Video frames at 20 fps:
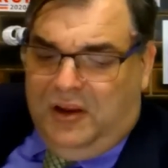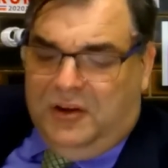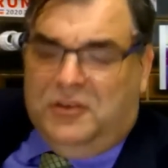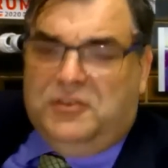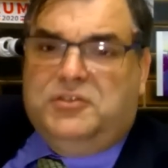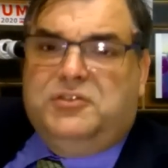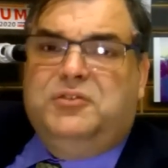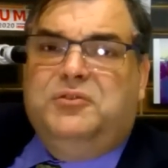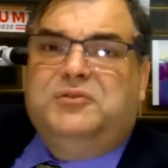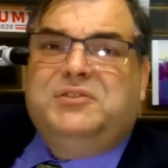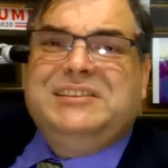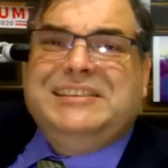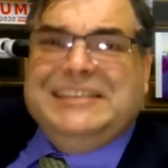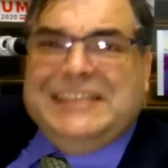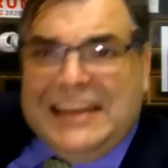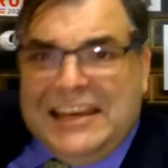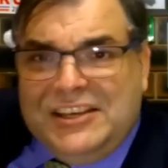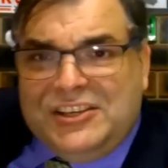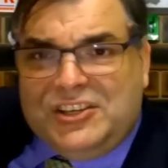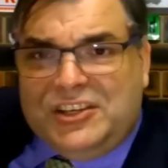because you're
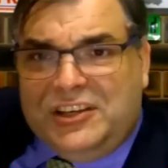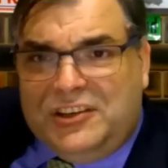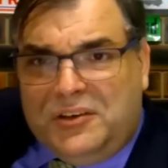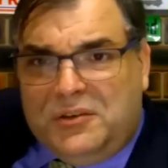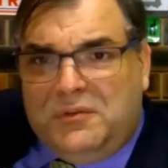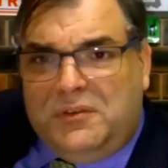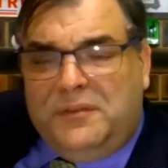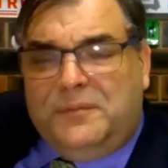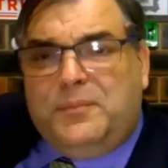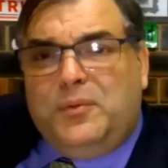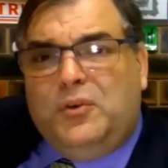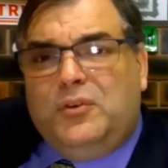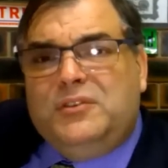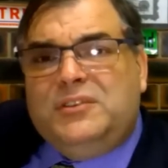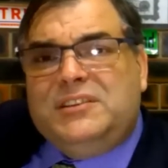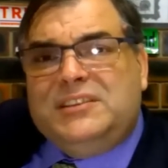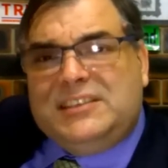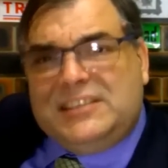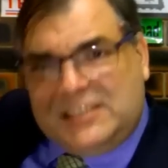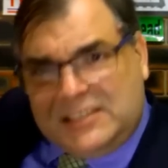stingy. You would have
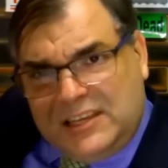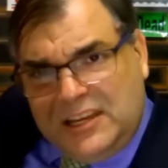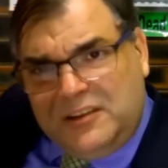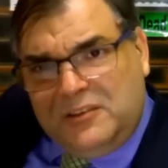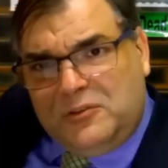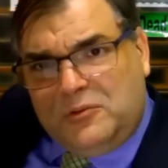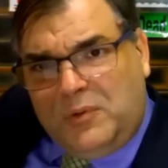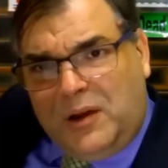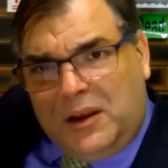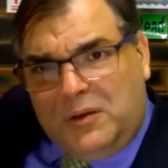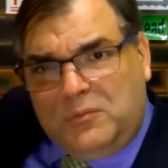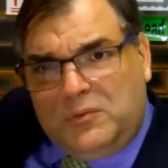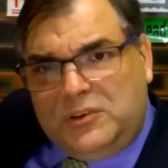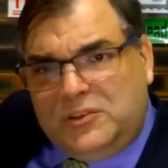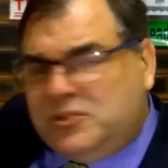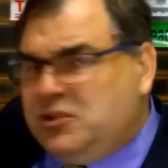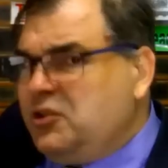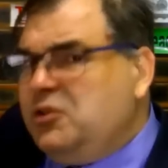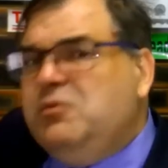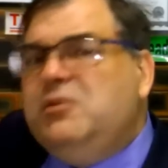bought the steel one,
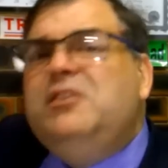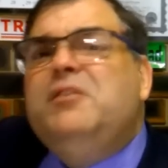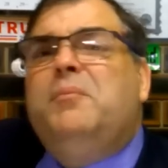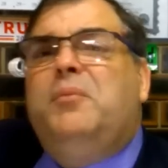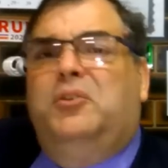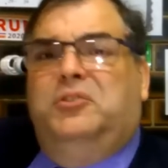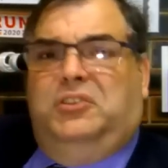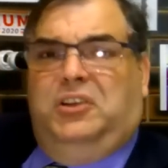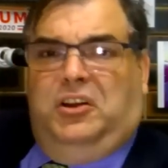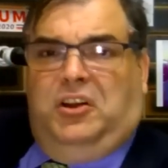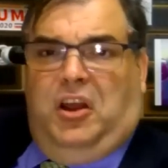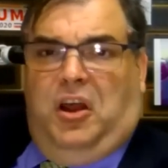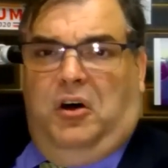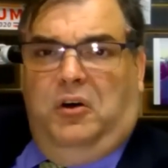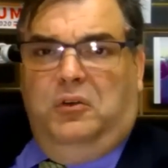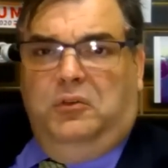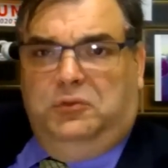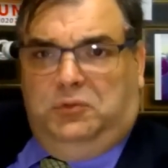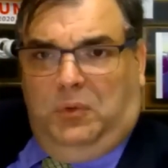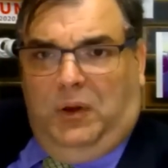wouldn't you? You wouldn't have bought the
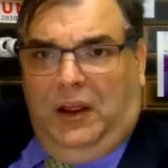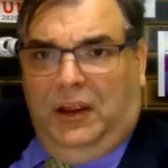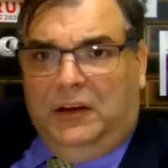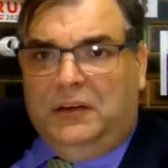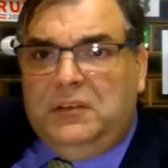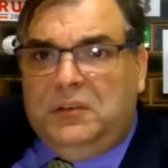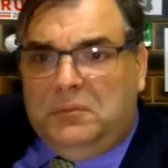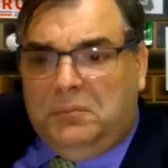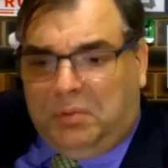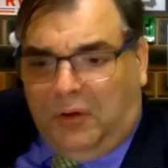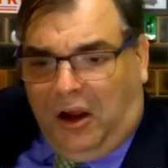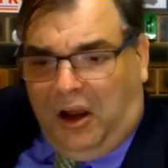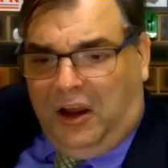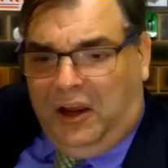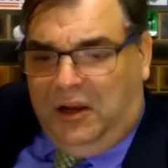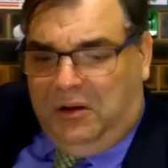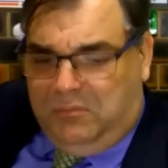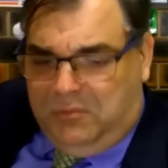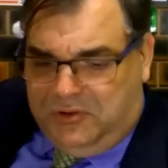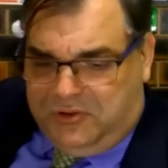gold one,
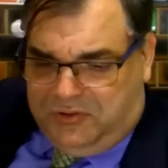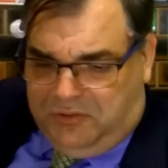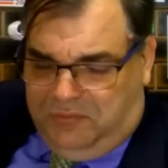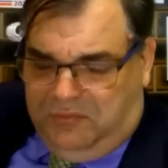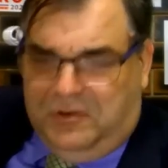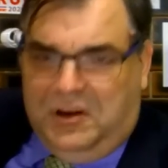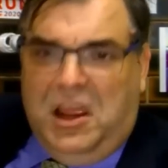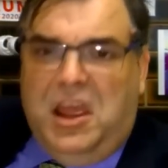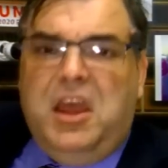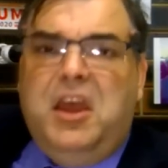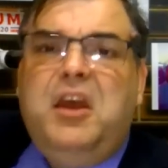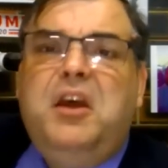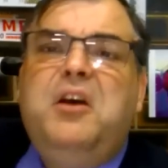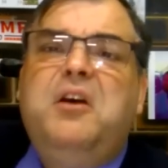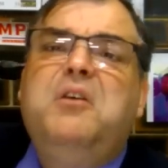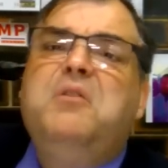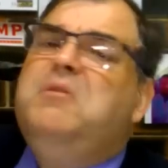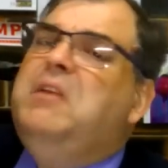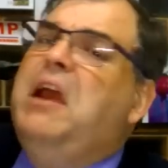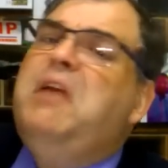Brian, would you?
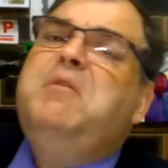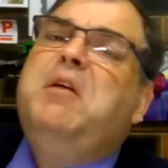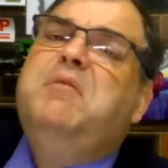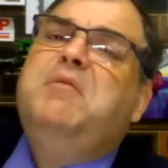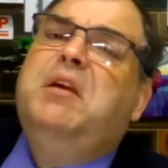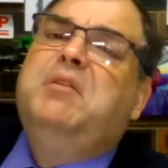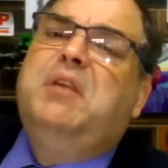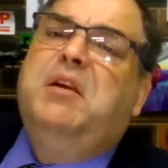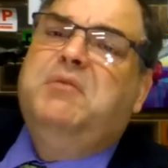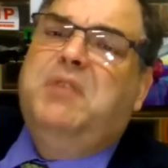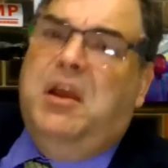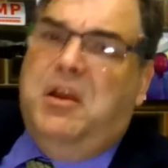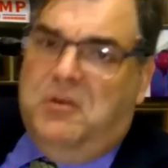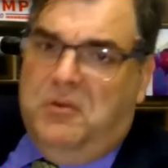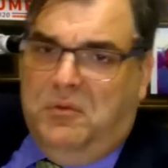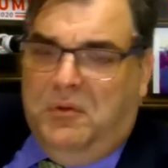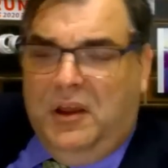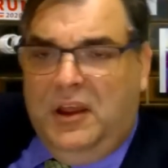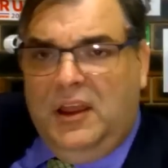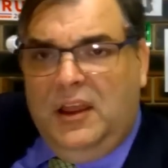
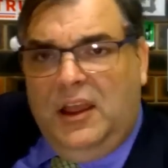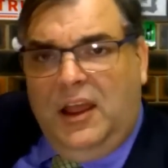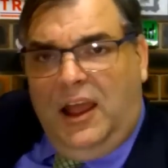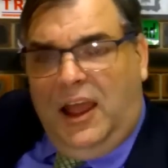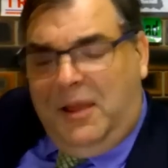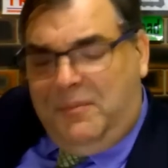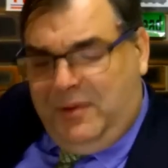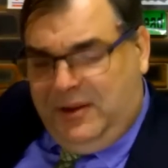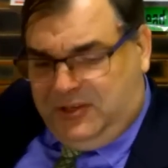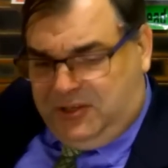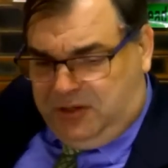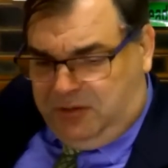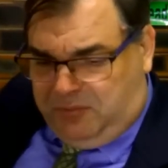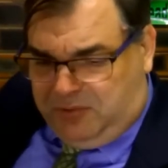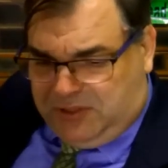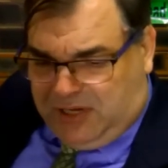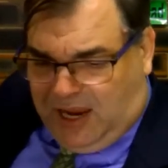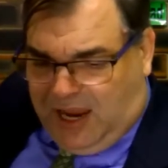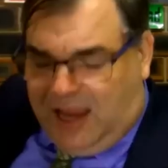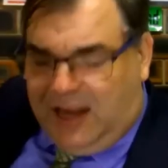No. I bet you it
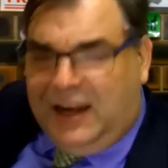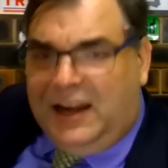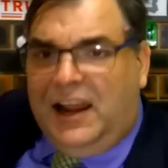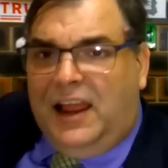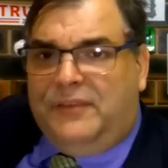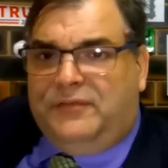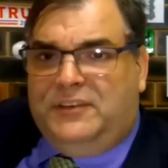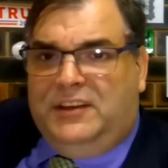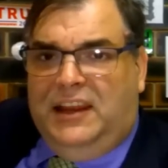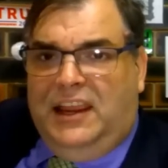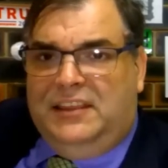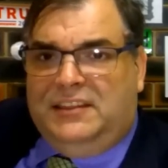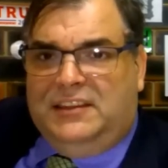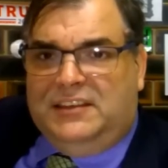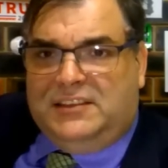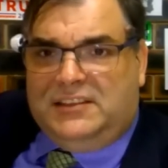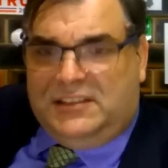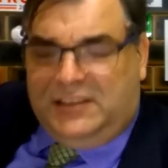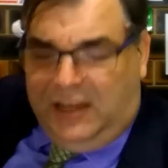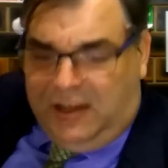was hard enough to get the
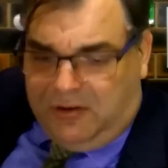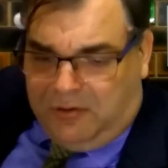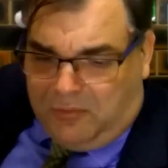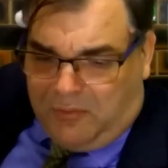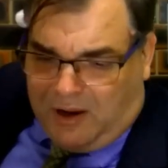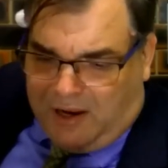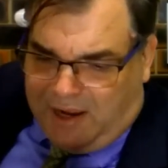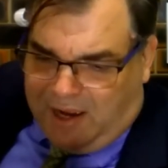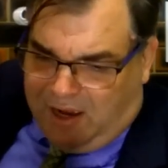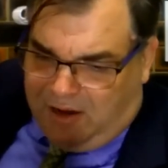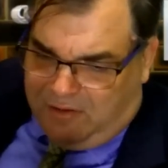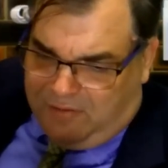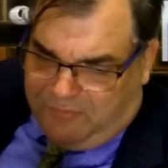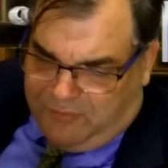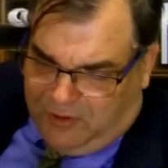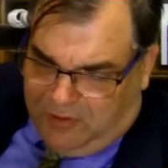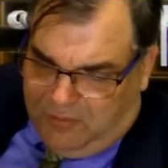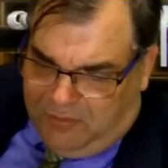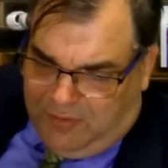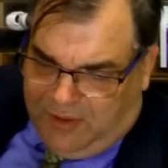steel one out of
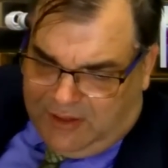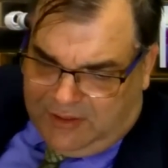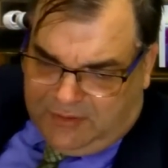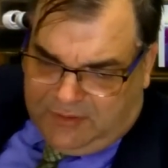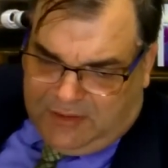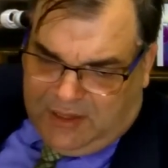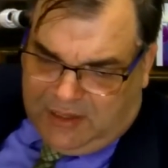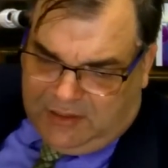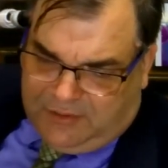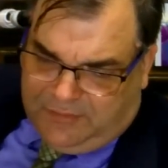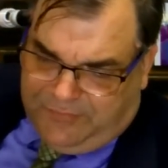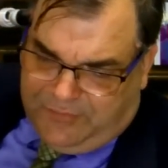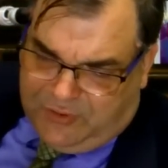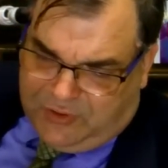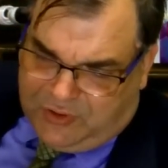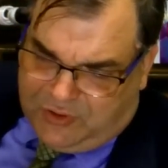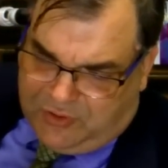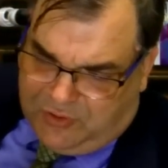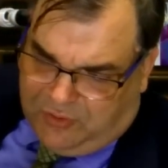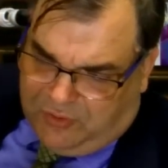you. That's for
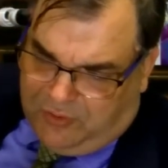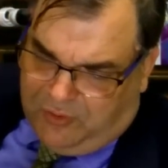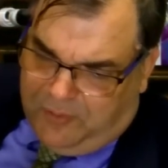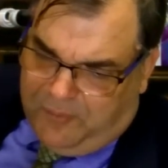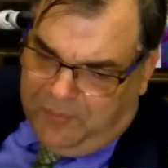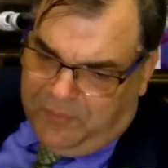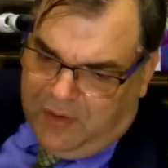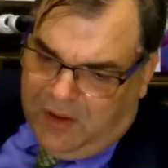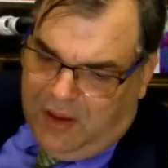sure.